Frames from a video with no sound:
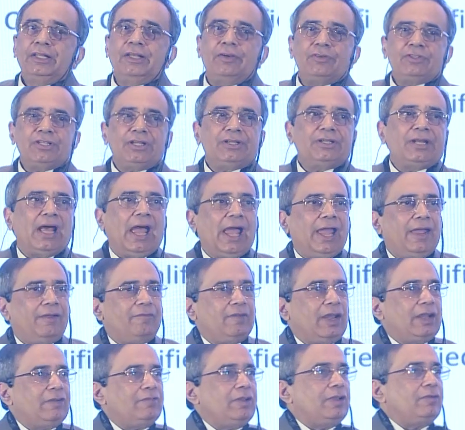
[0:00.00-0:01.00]
There was a time
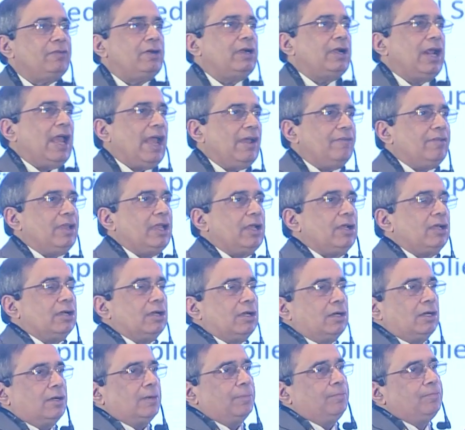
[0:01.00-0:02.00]
when we were having
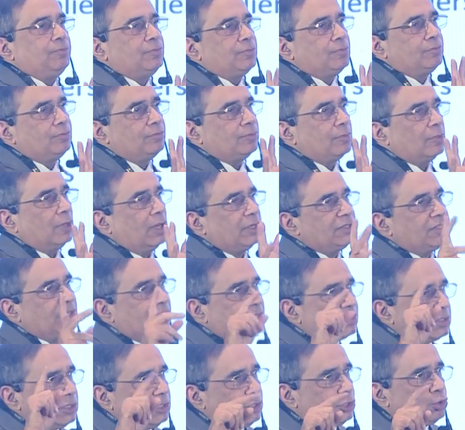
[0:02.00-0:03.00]
a
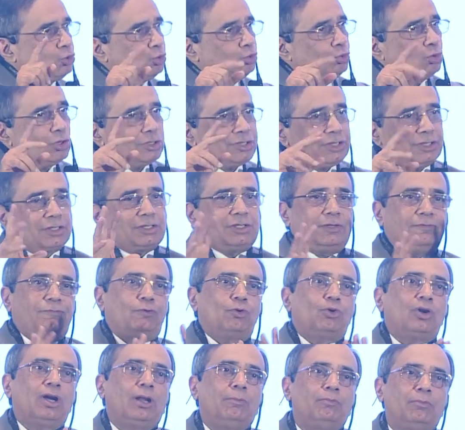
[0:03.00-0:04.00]
62 or
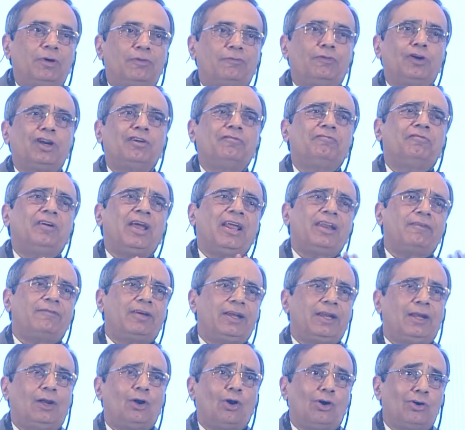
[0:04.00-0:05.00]
64 number for a very,
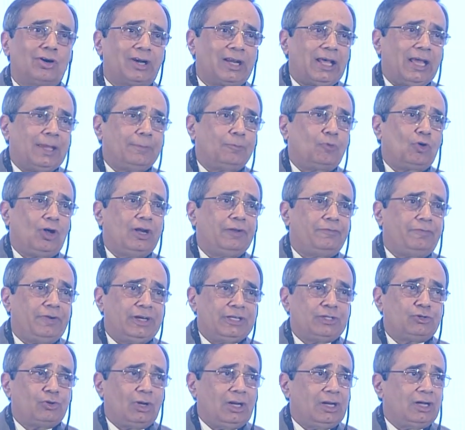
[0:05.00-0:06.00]
very long time,
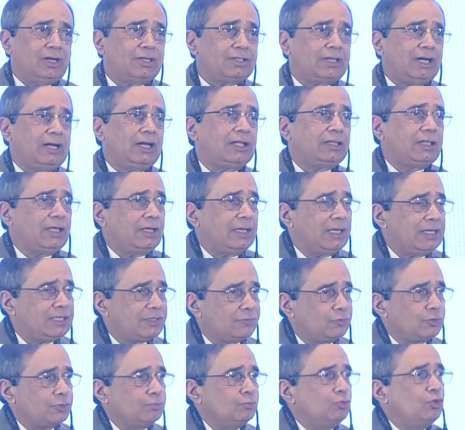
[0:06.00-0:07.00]
qualified jewelers, and nothing
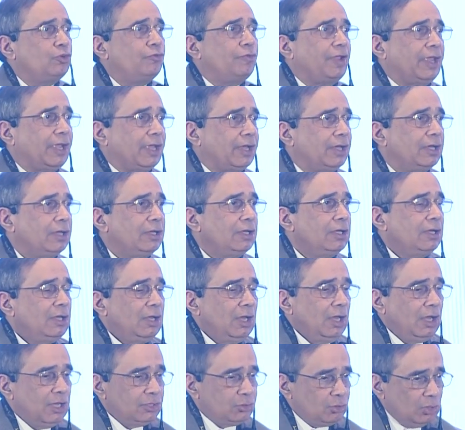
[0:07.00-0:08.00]
else was moving.
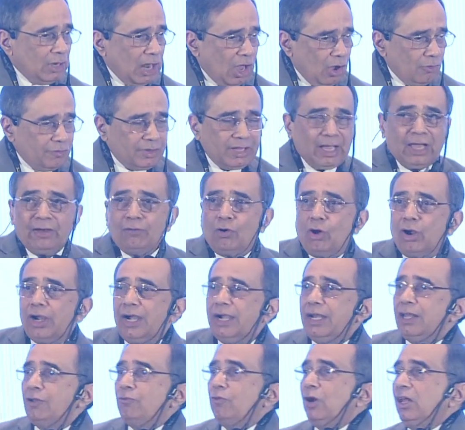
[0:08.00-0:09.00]
So now we have
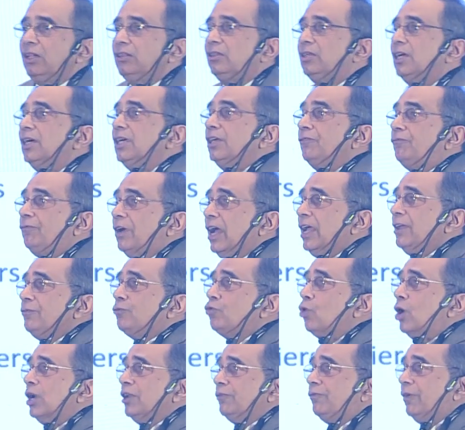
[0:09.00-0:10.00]
already 135
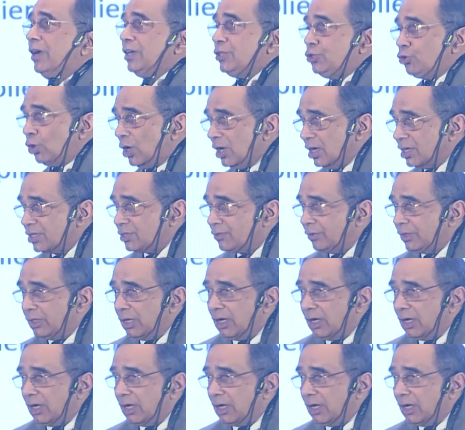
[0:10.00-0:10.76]
qualified jewelers with